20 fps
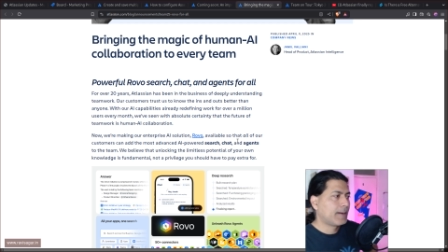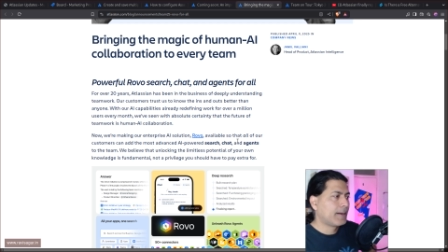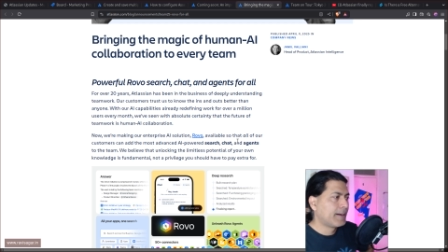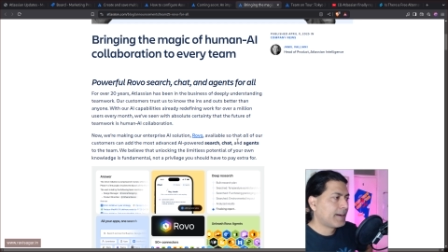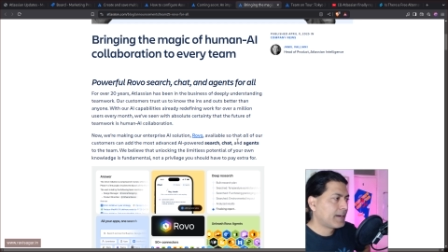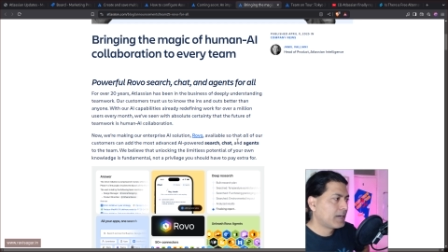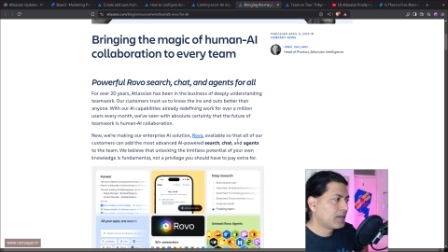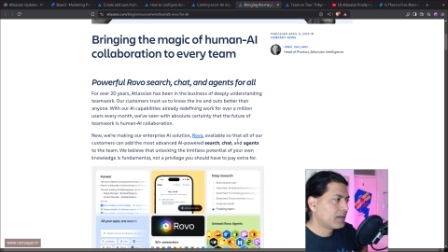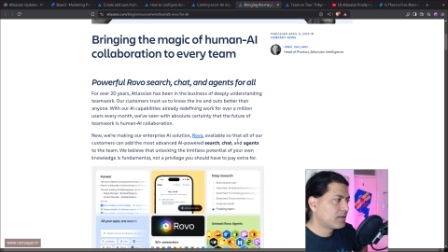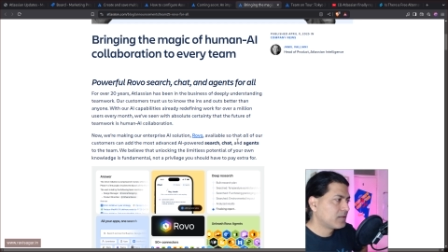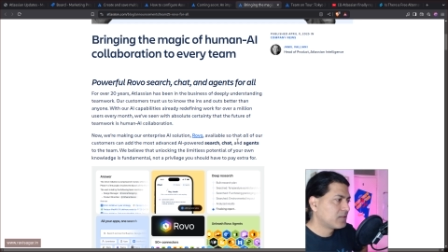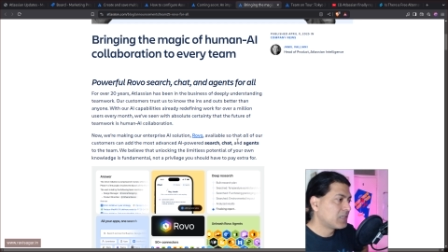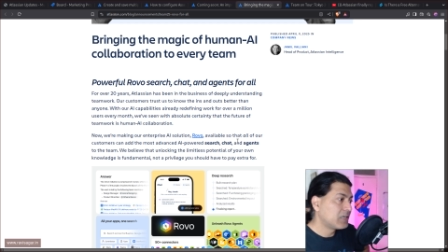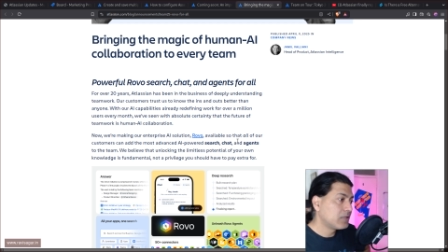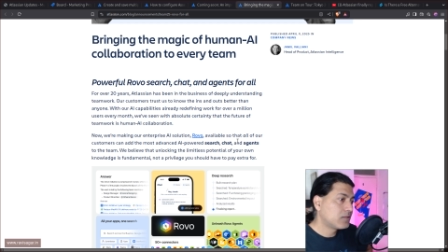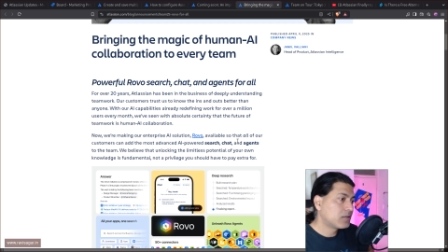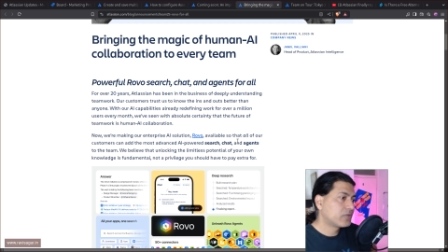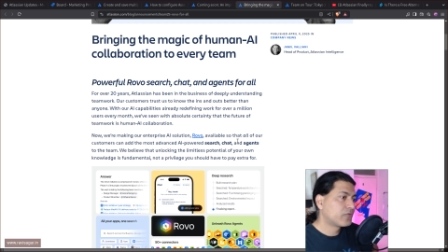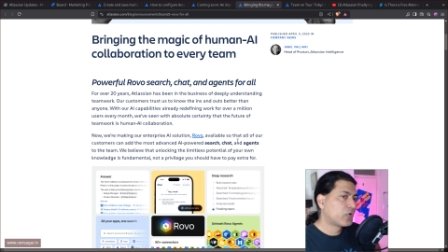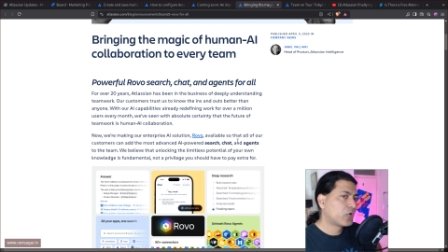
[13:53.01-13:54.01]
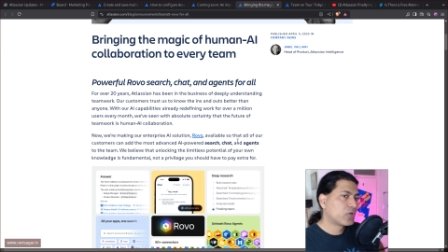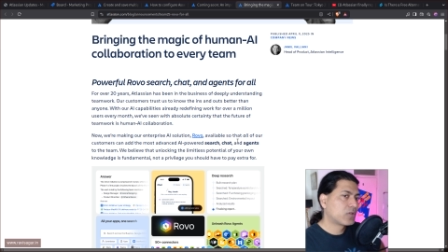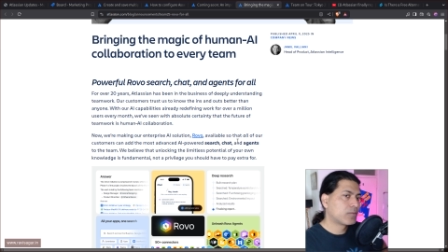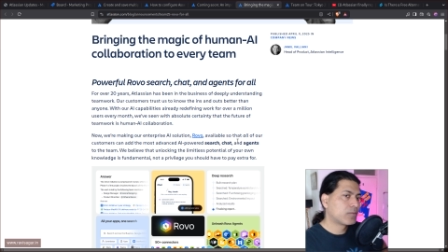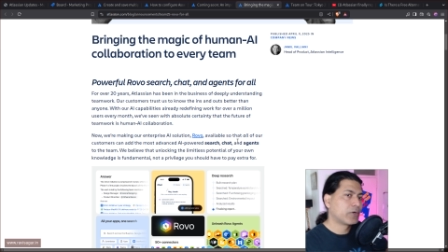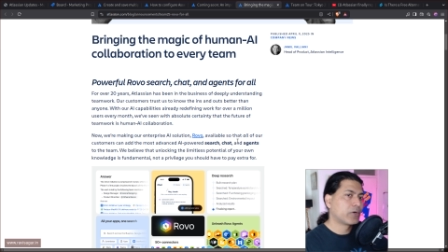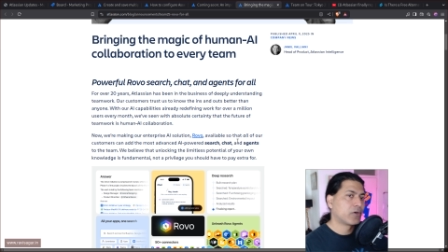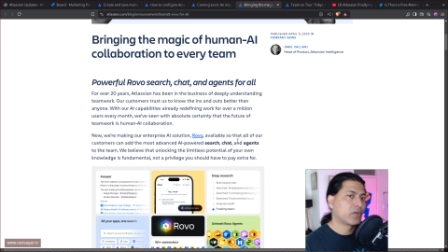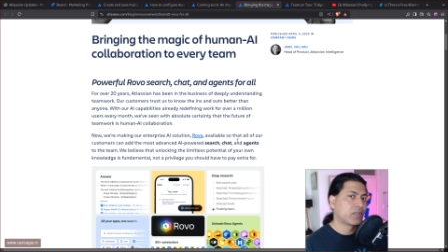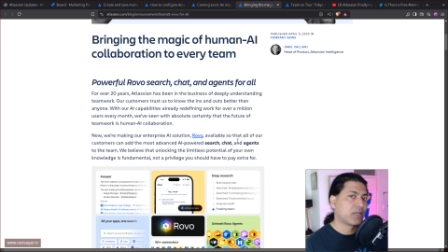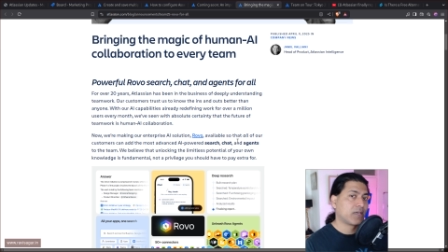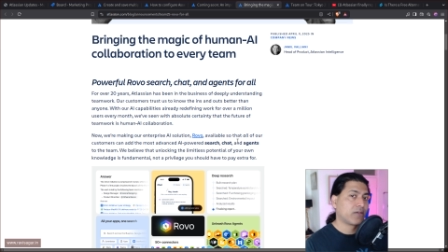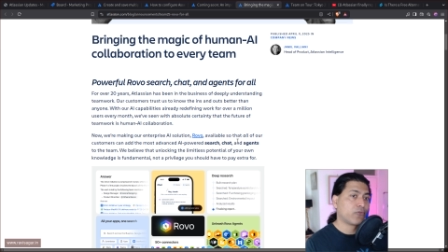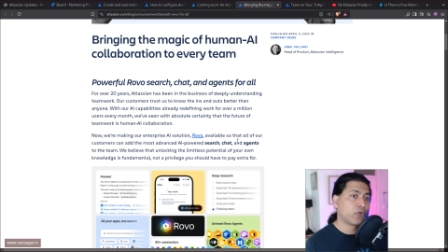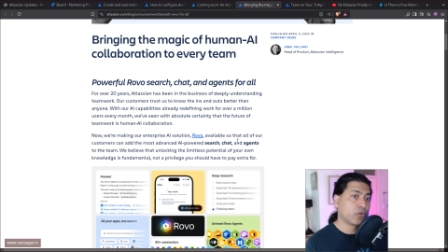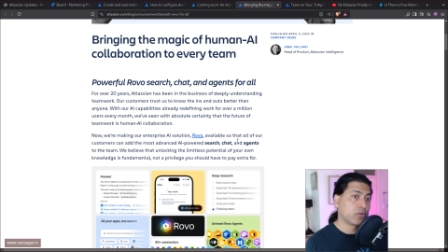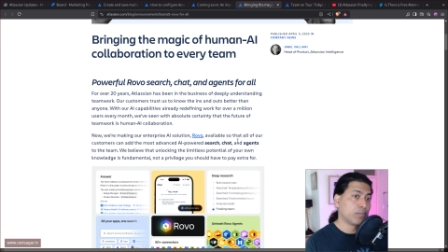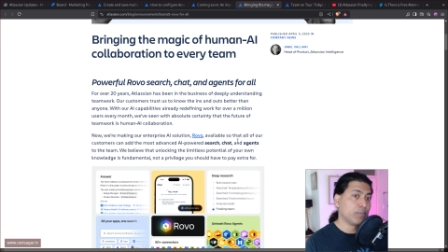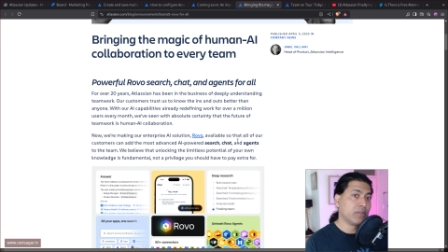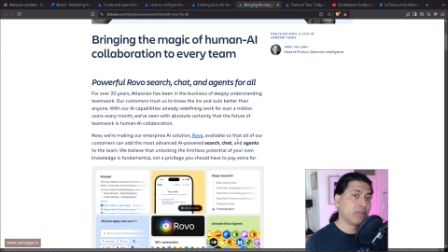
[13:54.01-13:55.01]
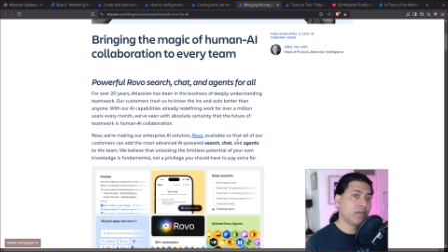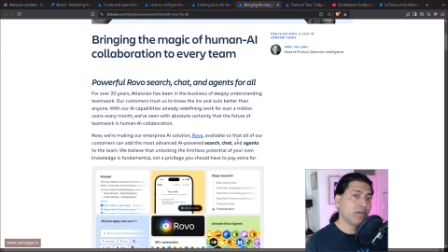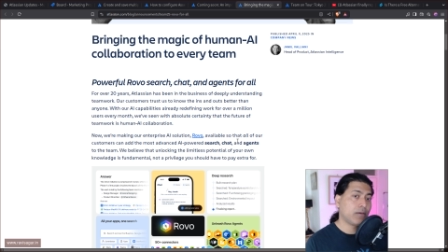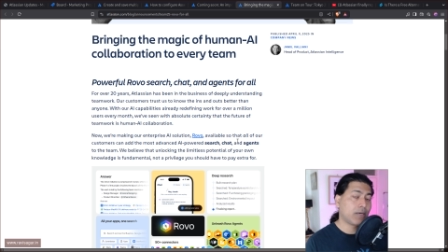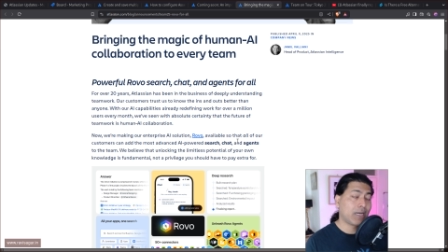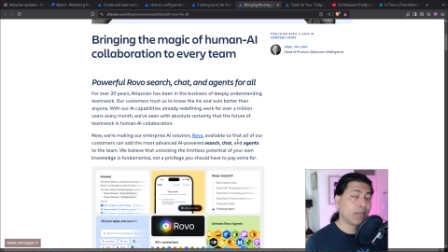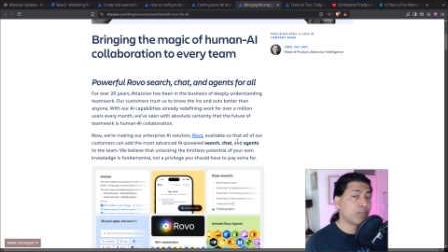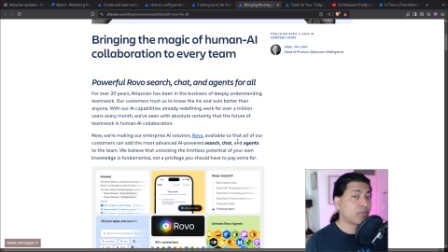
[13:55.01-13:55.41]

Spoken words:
And the reason was because I was busy.